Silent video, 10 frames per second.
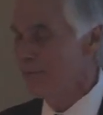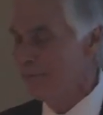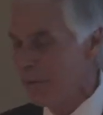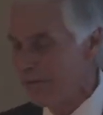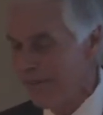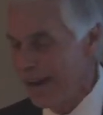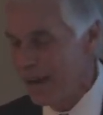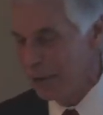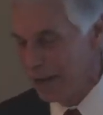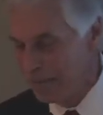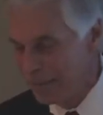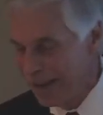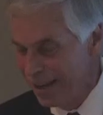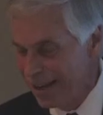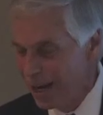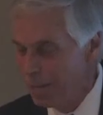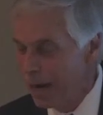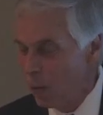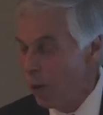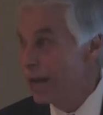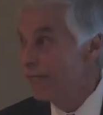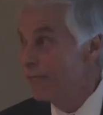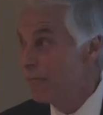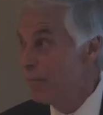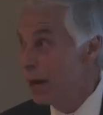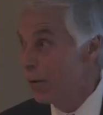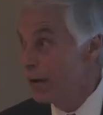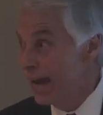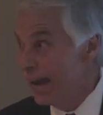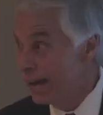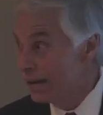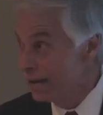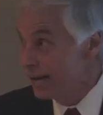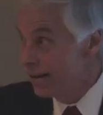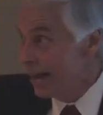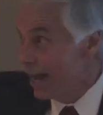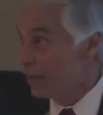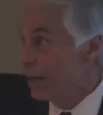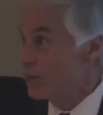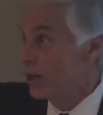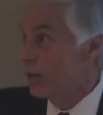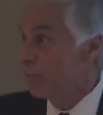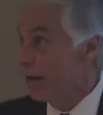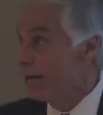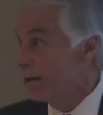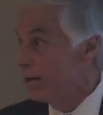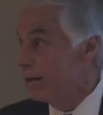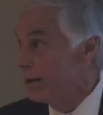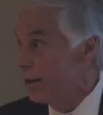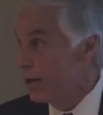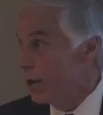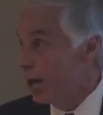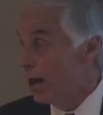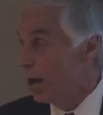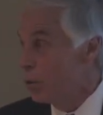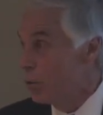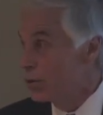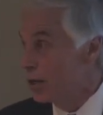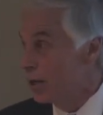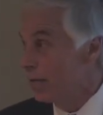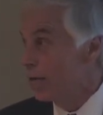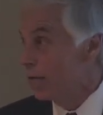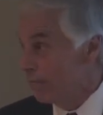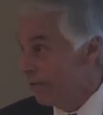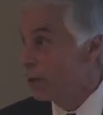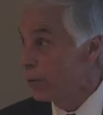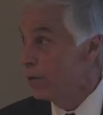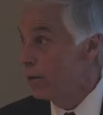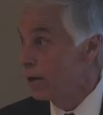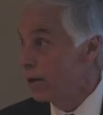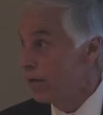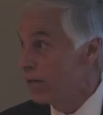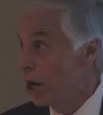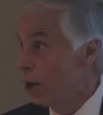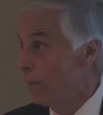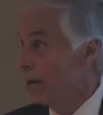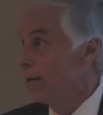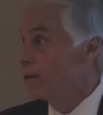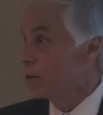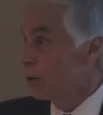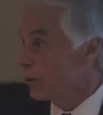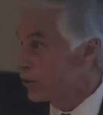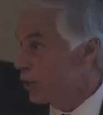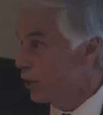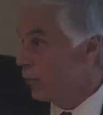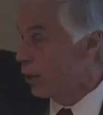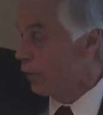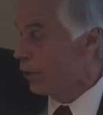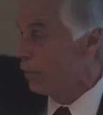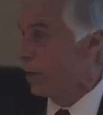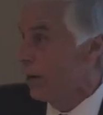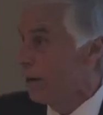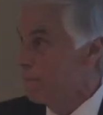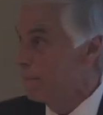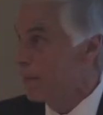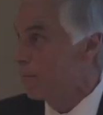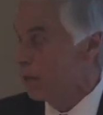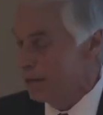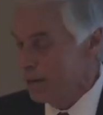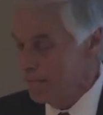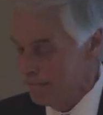from the family my wife, Mary Ann, and my son, Brendan, who's a veteran of the Army. So they're seated right over there, Mary Ann and Brendan.